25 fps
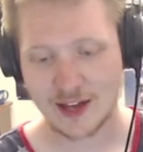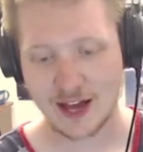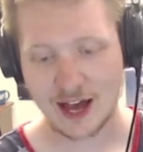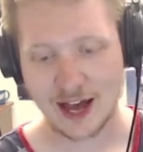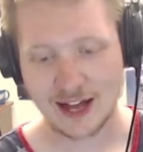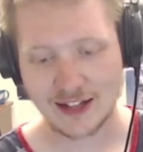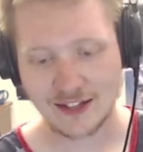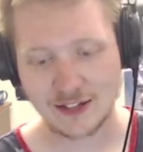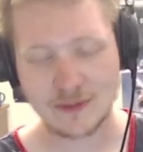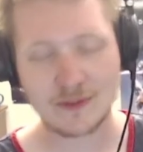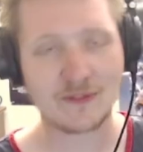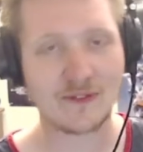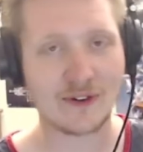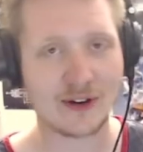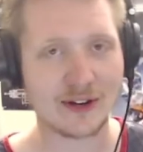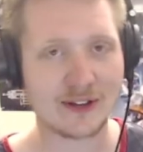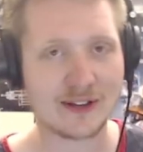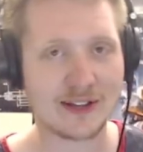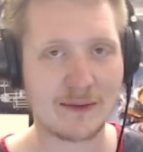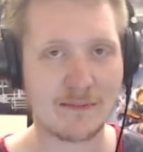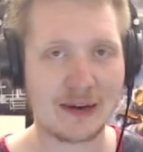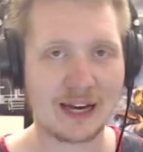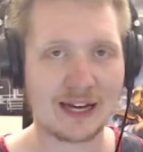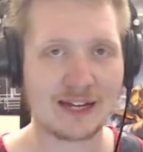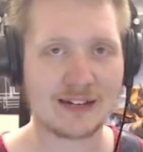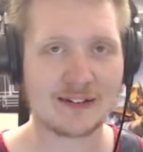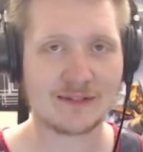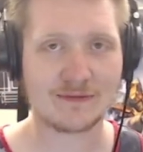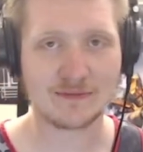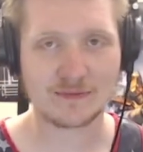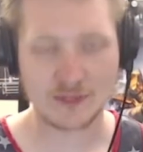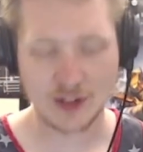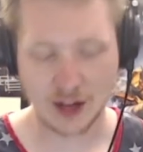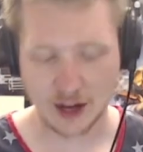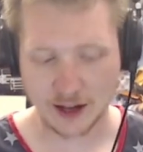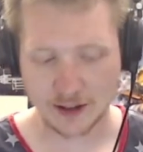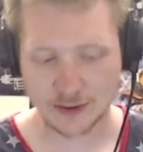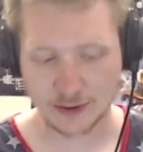And to be fair, they made
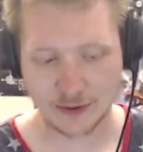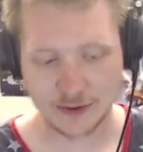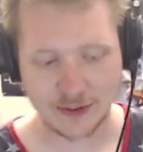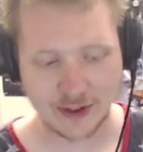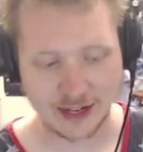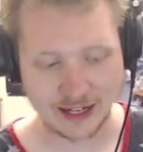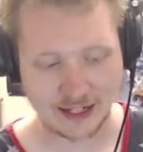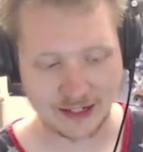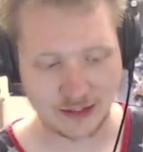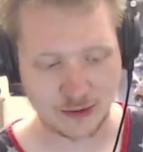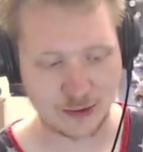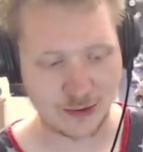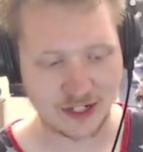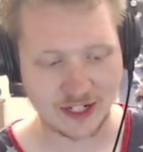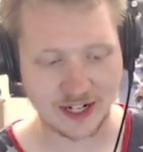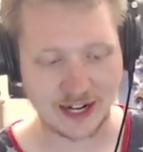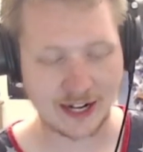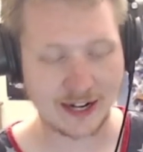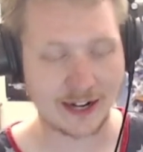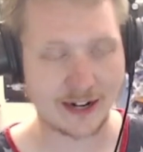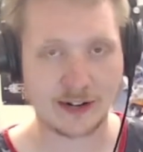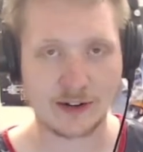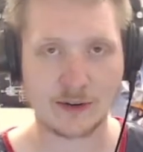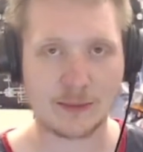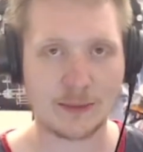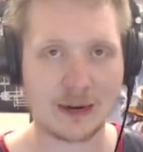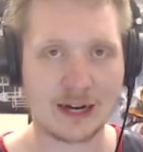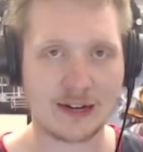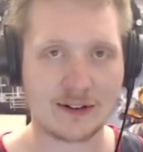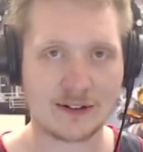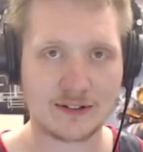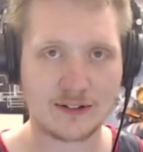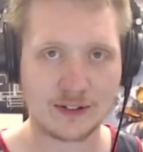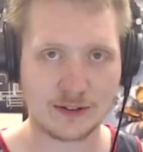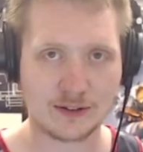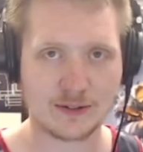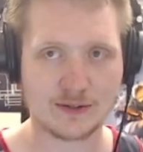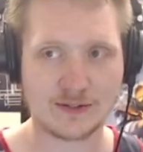other things which I didn't know about
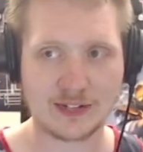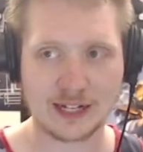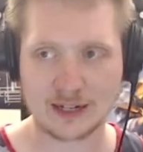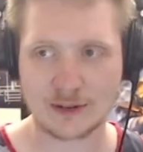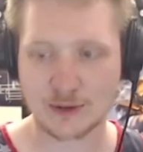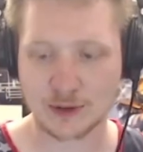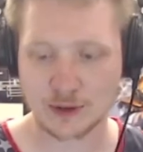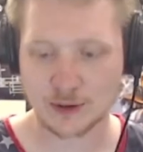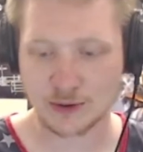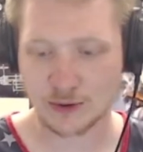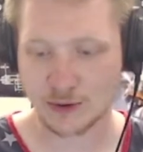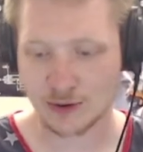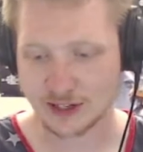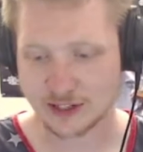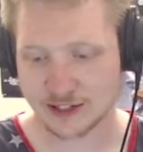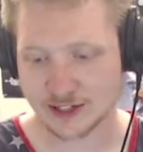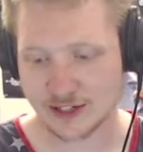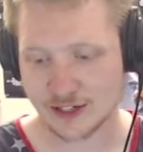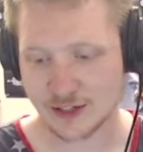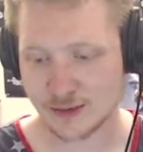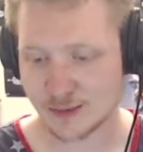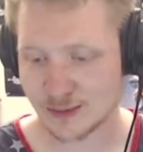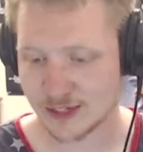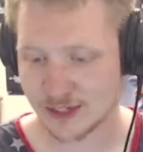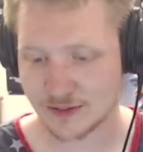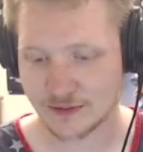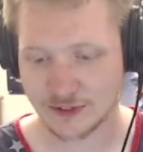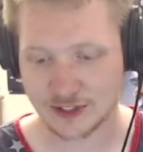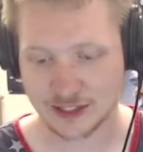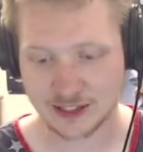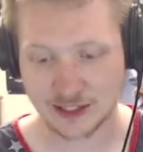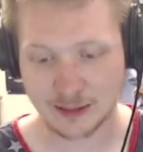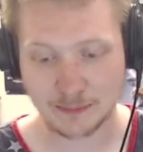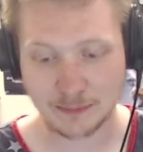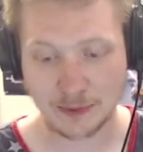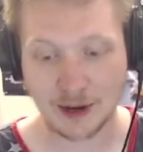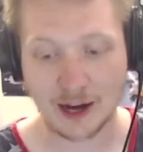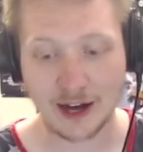until like recording this
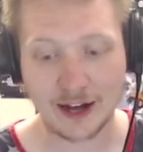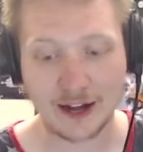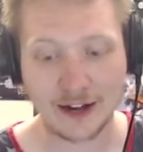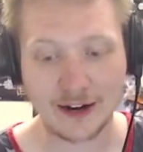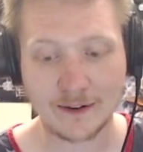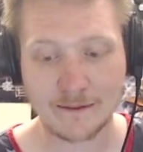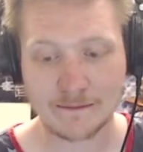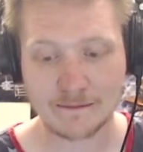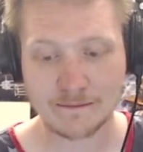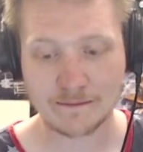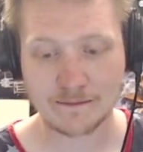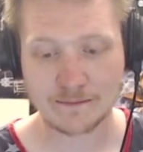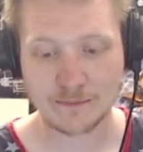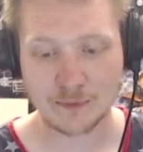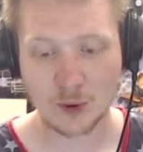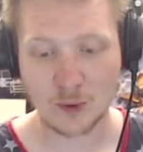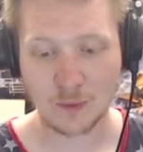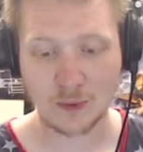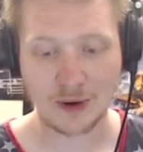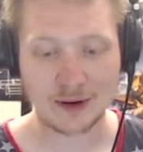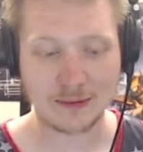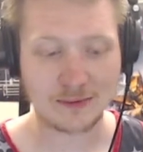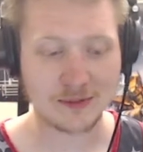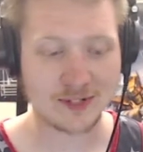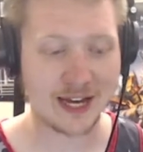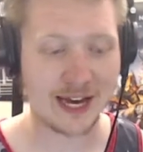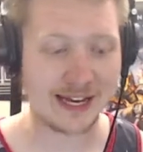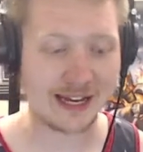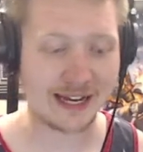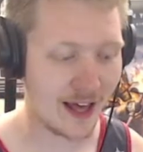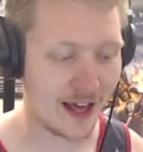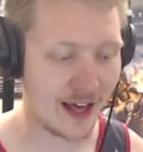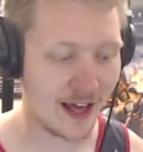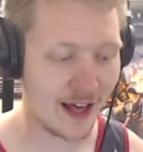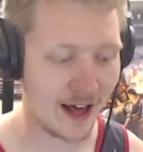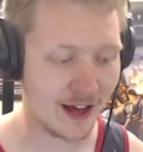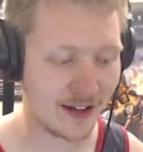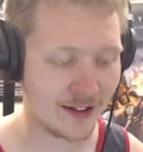specifically, but what I'm saying
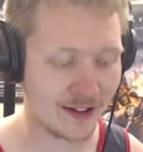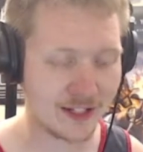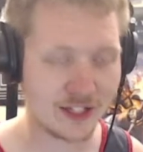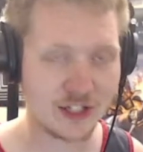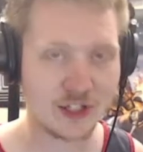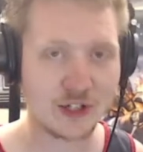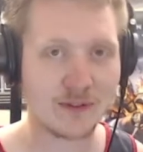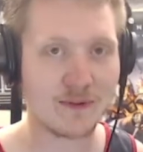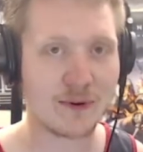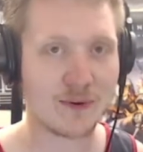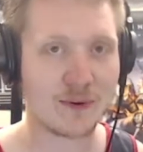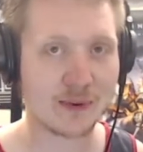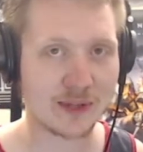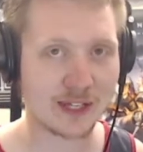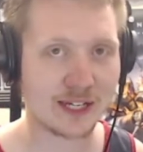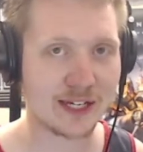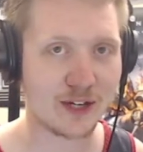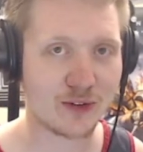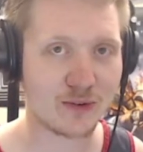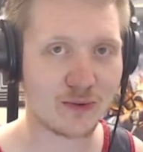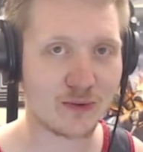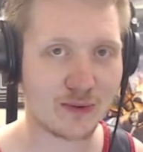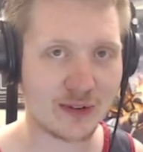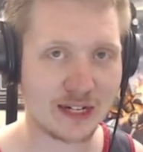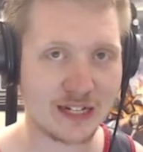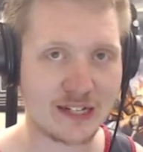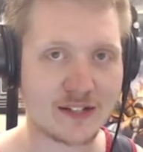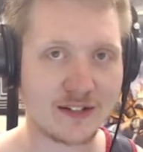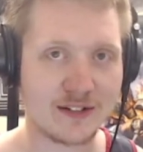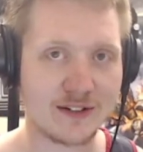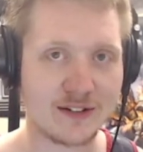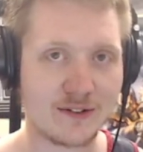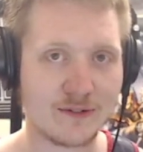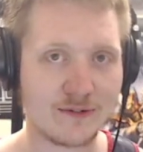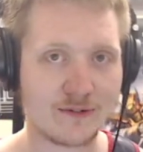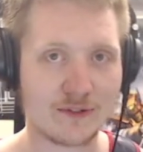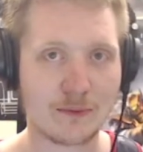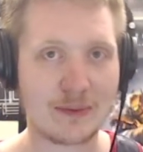is, unless you have a really good
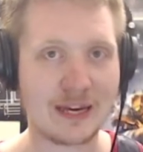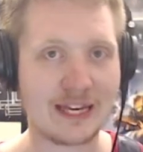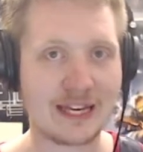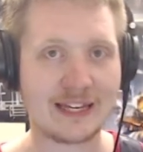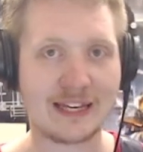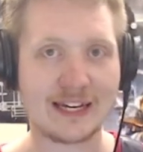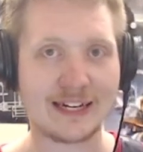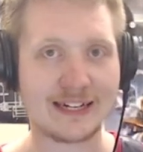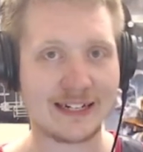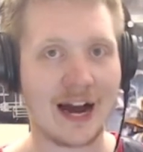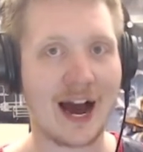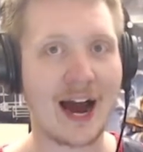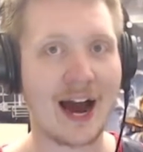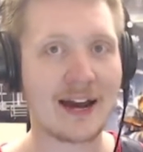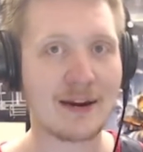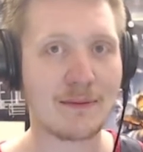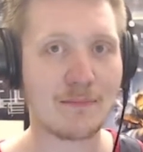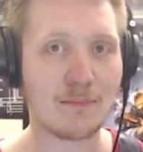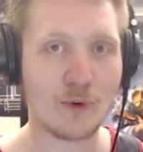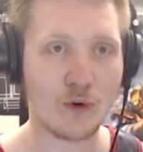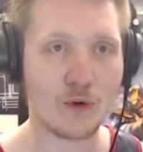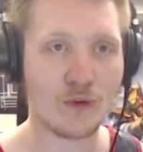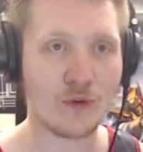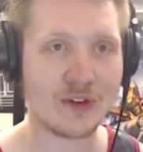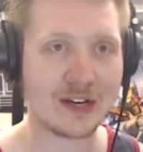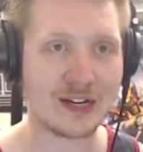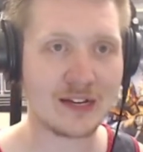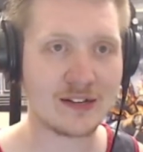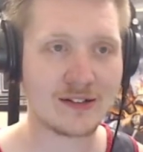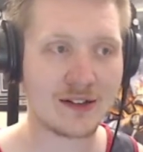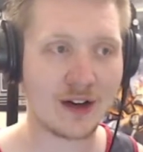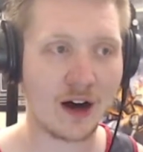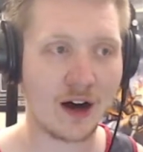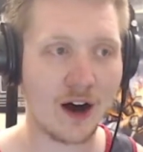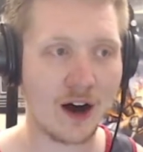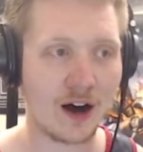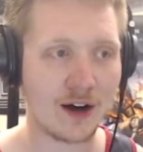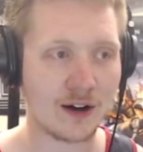reason for making nine movies
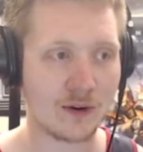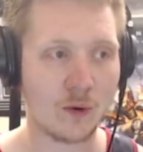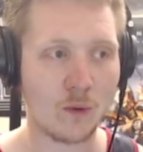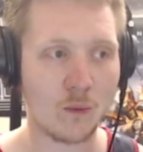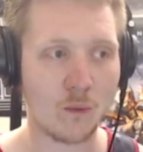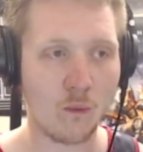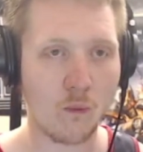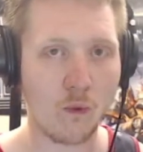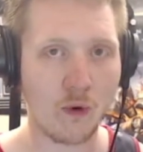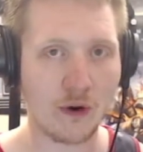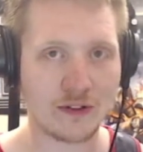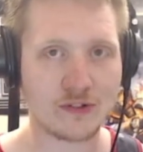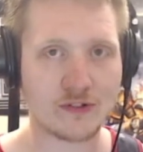on one